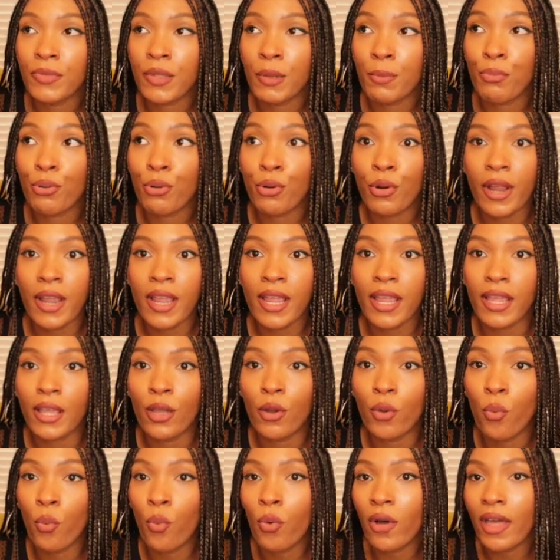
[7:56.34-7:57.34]

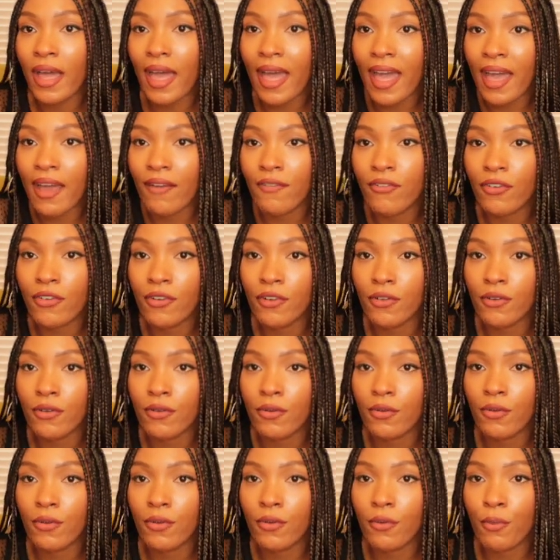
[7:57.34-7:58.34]
praying,
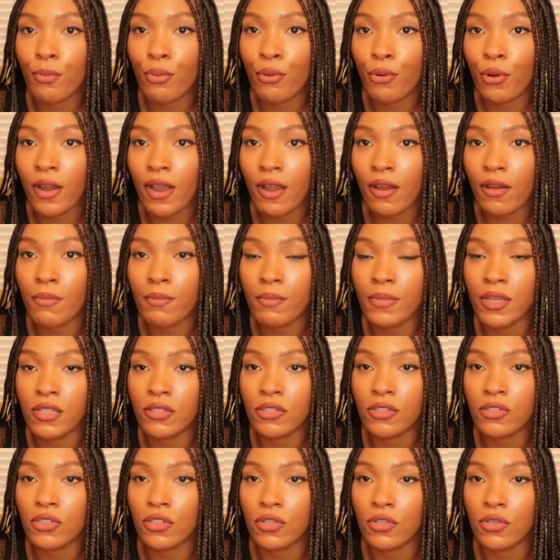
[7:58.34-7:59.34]
whatever prayer
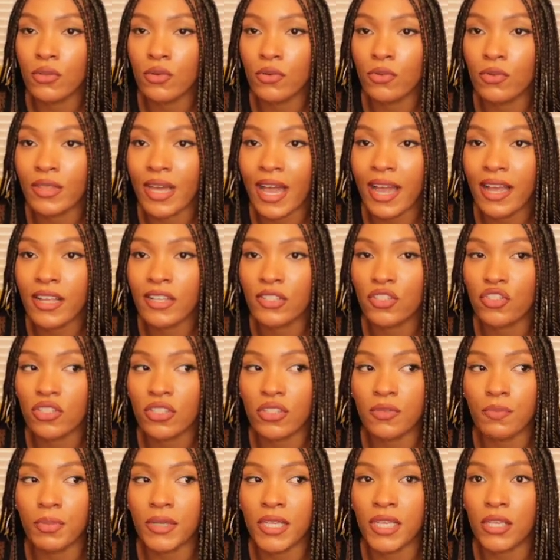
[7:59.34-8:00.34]
means to you, that could
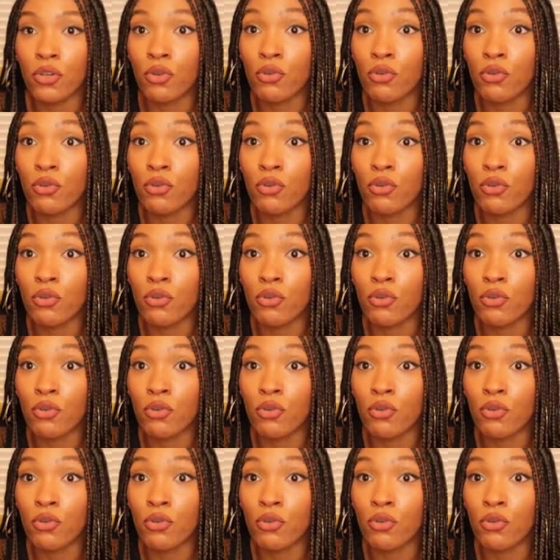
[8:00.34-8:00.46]
just be